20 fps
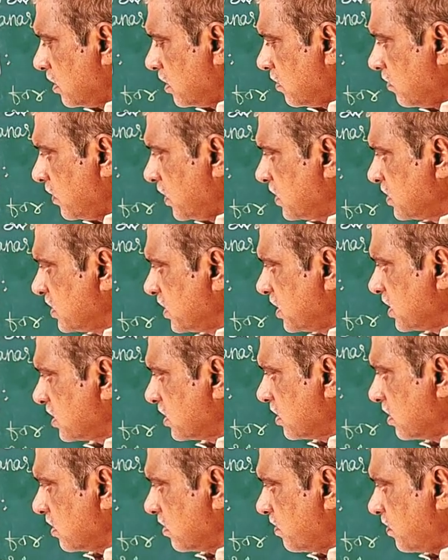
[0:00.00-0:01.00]
Once
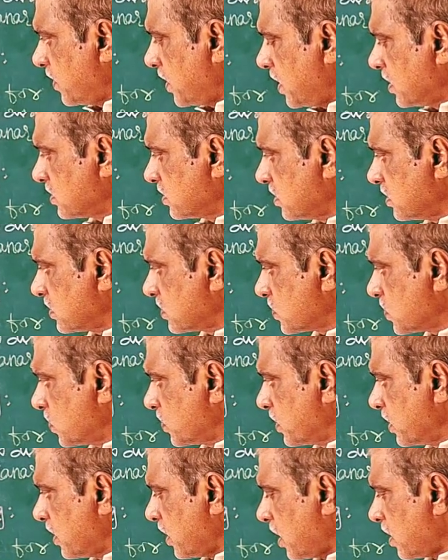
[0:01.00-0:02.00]
it passes
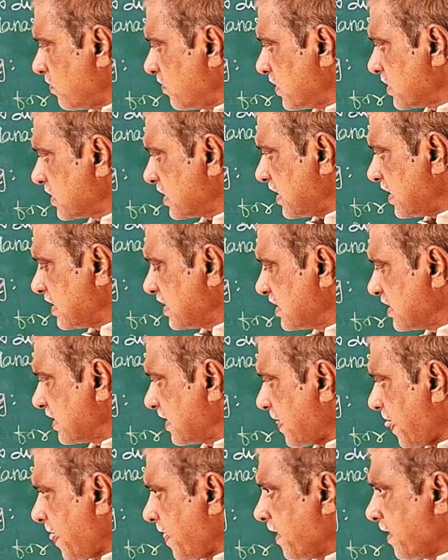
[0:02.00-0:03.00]
through the convex
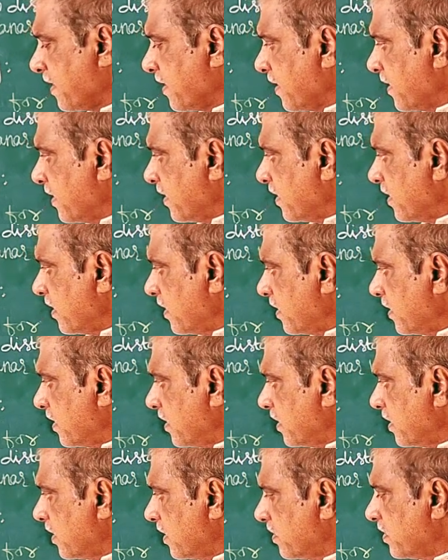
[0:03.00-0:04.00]
lens,
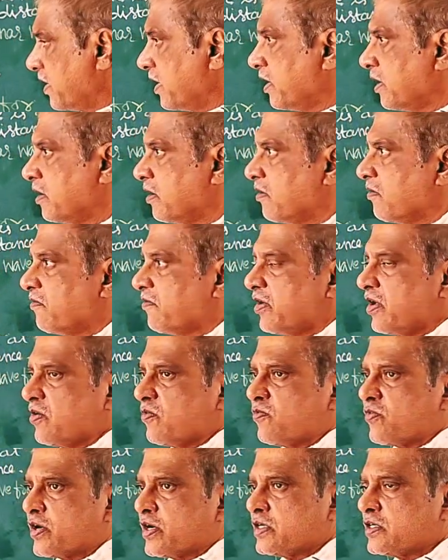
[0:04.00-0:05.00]
the
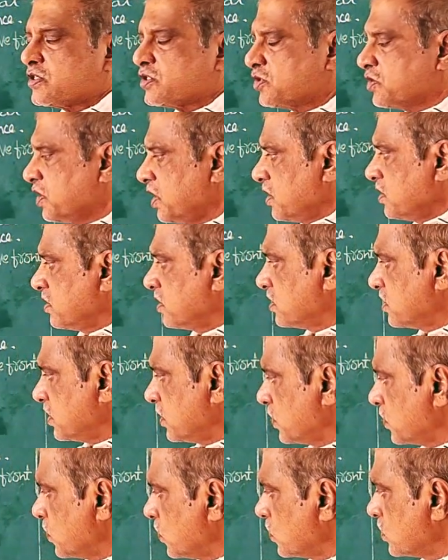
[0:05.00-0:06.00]
wavefront changes
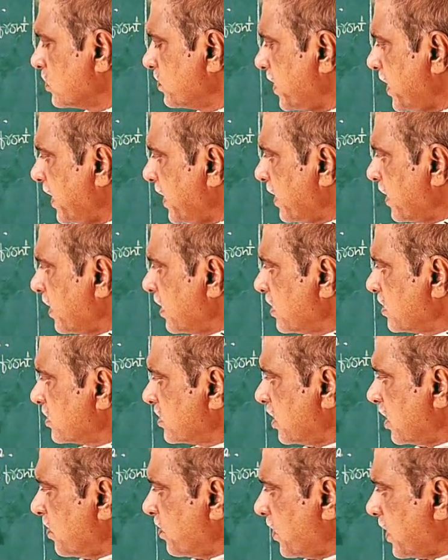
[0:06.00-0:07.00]
into spherical
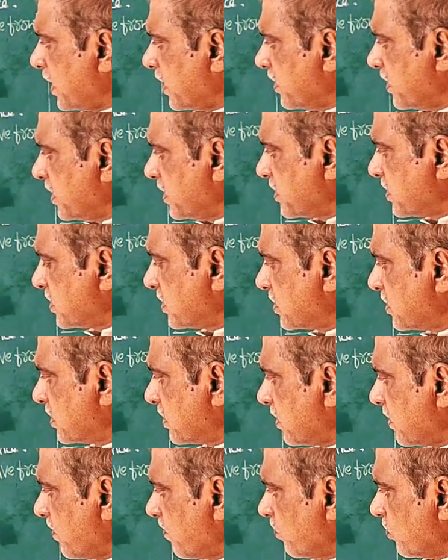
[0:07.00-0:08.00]
shape like this.
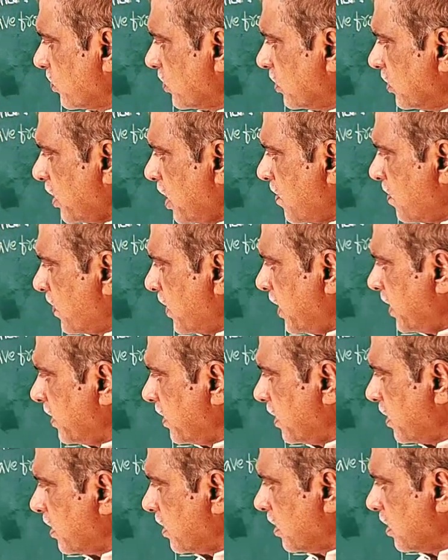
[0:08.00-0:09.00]
Not
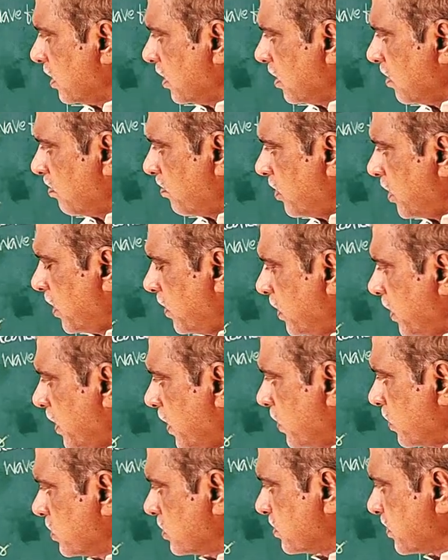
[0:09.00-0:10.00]
planar.
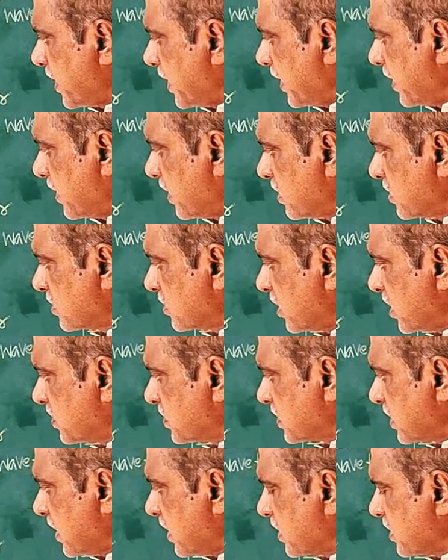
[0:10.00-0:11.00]
Planar into spherical
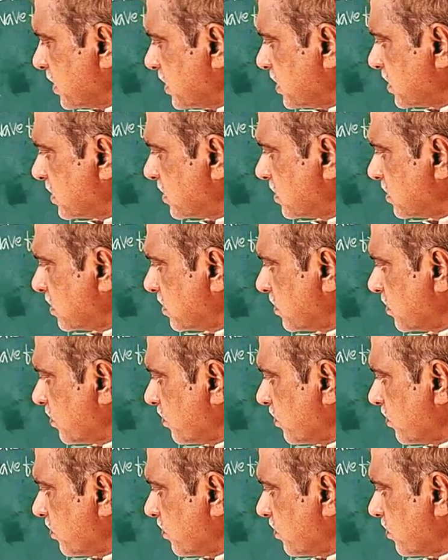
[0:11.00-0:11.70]
shapes like this.